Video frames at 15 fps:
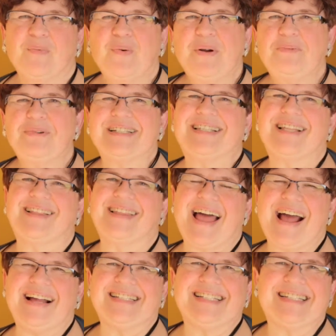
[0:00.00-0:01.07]
When was the
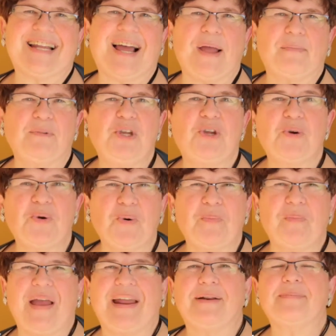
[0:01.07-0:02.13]
last time you
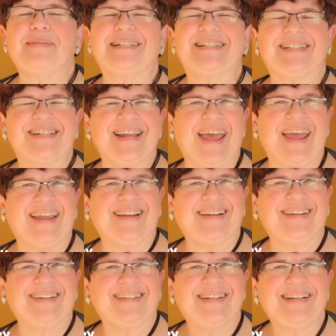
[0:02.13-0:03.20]
made a mistake?
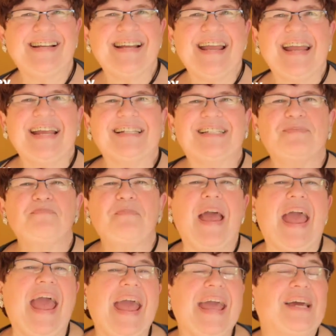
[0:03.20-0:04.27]
It's
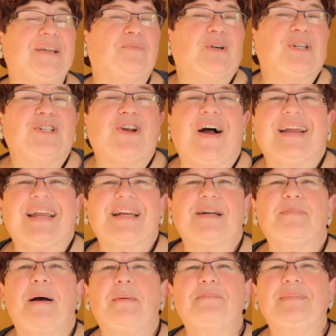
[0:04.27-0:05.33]
May, and we're talking
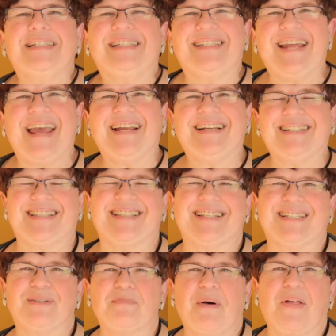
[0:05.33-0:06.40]
about mistakes
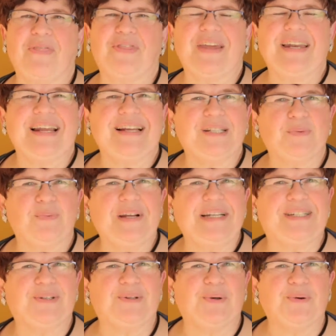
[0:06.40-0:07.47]
this month. And as we
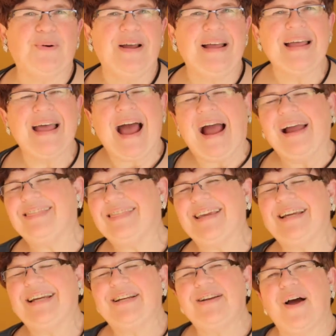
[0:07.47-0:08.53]
do, I
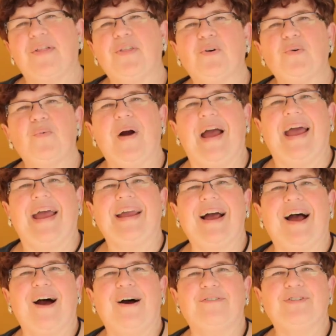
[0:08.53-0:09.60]
think another way
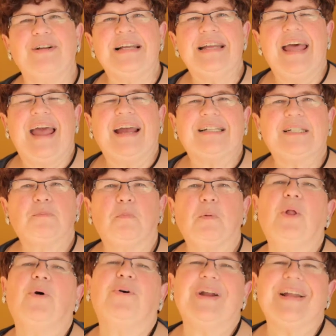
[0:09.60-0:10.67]
of
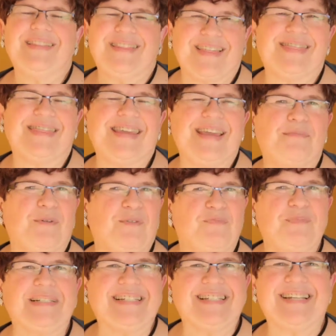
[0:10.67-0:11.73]
exploring the theme of
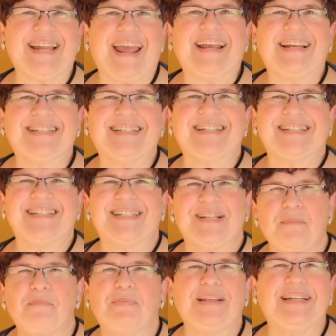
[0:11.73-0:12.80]
mistakes is
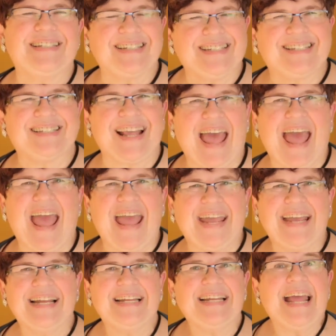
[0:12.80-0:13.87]
simply to
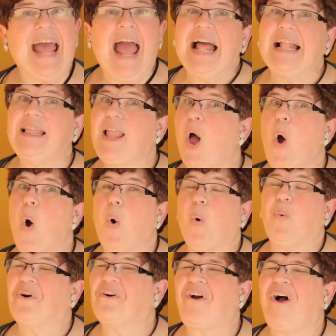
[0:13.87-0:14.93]
say, hello,
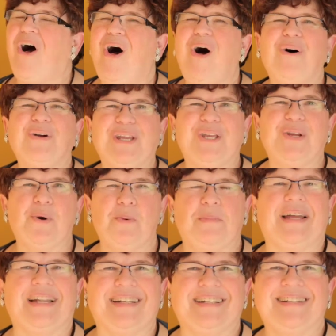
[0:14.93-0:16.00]
we're all
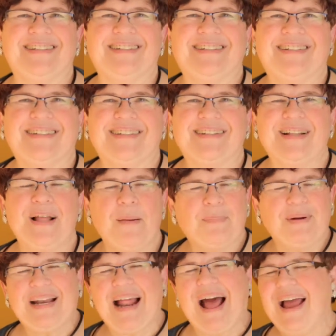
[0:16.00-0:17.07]
human.
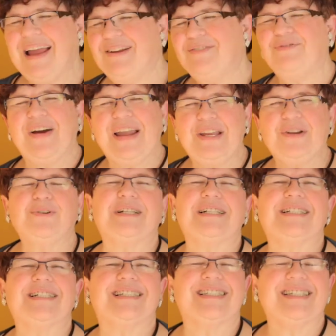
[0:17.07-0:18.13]
But I invite you to
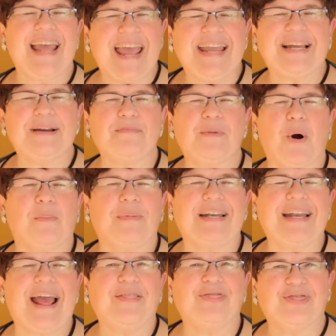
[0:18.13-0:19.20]
just take a moment
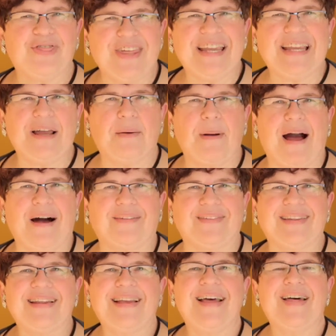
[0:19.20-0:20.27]
and think about
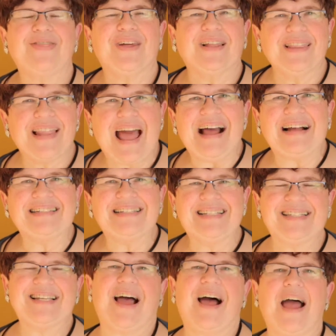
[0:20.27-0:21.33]
the
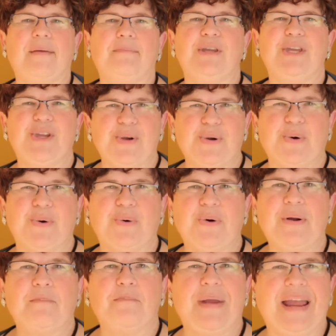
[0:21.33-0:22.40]
last time you
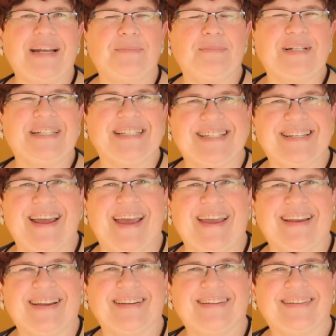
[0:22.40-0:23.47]
made a mistake.